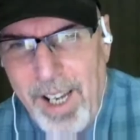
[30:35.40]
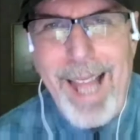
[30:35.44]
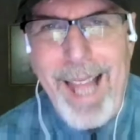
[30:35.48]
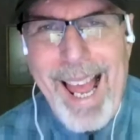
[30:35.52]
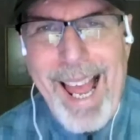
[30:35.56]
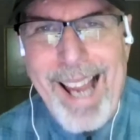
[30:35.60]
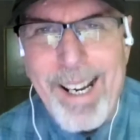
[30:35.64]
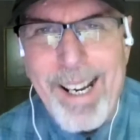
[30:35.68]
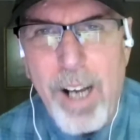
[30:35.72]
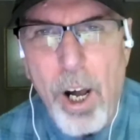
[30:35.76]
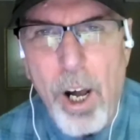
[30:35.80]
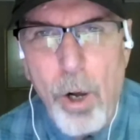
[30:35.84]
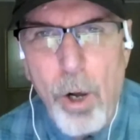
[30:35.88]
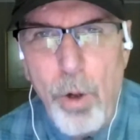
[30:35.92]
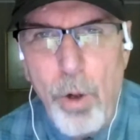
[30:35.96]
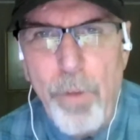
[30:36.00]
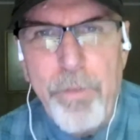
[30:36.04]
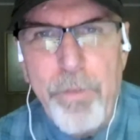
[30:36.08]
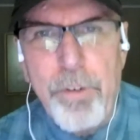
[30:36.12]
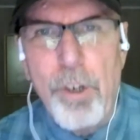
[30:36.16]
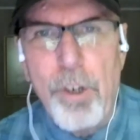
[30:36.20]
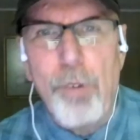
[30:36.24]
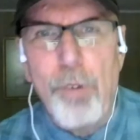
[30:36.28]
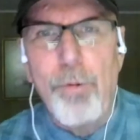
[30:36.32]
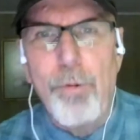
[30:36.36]
black hole
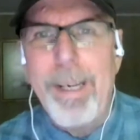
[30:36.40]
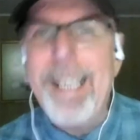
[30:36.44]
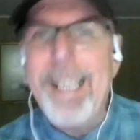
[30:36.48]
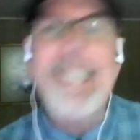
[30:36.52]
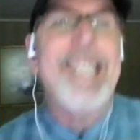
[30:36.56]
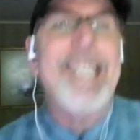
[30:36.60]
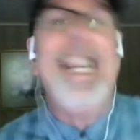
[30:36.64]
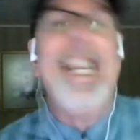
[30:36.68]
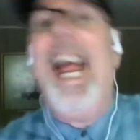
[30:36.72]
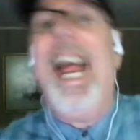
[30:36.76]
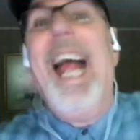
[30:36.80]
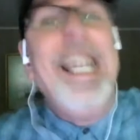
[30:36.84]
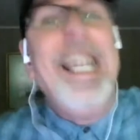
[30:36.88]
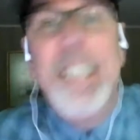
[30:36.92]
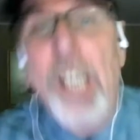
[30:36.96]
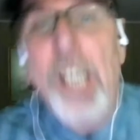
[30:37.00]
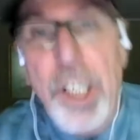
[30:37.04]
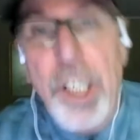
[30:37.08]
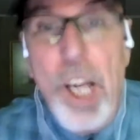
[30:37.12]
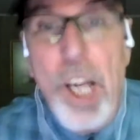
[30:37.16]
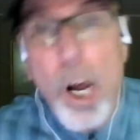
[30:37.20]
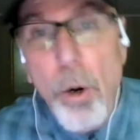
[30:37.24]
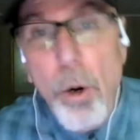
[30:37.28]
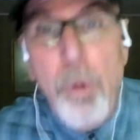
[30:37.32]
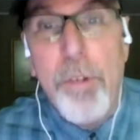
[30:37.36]
for a reason, and
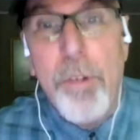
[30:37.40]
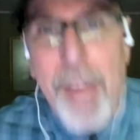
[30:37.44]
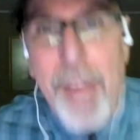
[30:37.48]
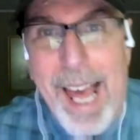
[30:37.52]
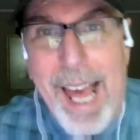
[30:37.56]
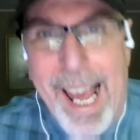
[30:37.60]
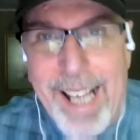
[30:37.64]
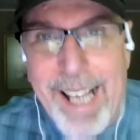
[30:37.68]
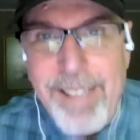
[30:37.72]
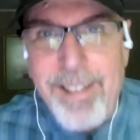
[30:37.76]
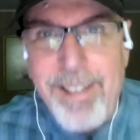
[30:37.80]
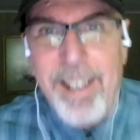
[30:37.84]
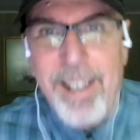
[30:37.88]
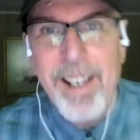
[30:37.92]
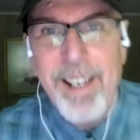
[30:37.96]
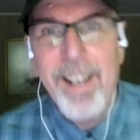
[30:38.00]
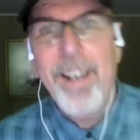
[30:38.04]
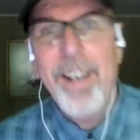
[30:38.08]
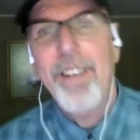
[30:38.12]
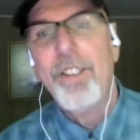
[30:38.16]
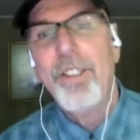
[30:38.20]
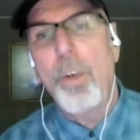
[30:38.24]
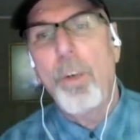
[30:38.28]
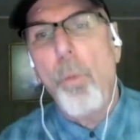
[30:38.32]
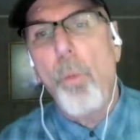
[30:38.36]
you know that.
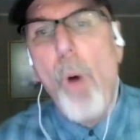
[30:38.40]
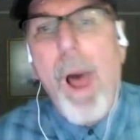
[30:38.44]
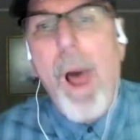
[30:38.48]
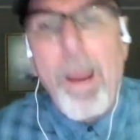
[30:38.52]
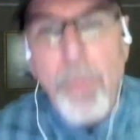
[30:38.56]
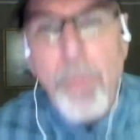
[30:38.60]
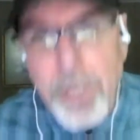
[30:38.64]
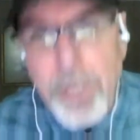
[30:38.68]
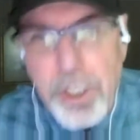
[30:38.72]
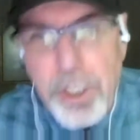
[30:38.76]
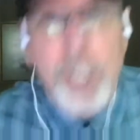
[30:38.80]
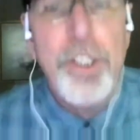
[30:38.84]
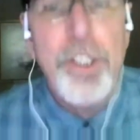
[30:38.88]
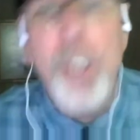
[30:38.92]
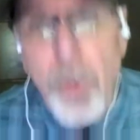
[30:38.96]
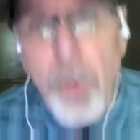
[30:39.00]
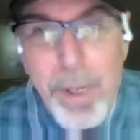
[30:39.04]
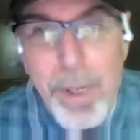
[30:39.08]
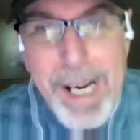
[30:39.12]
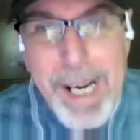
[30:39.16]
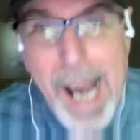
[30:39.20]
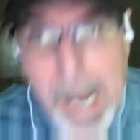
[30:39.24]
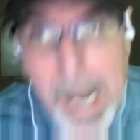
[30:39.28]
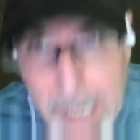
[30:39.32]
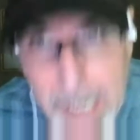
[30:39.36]
So yeah. why would you
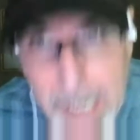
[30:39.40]
do it